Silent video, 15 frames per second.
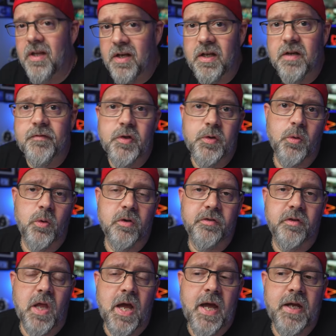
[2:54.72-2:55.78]
any of the
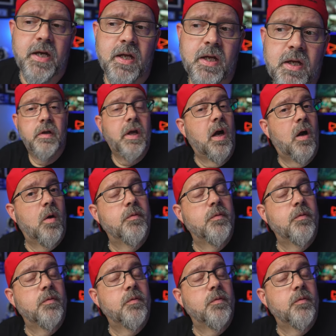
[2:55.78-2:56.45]
Torras line. Now,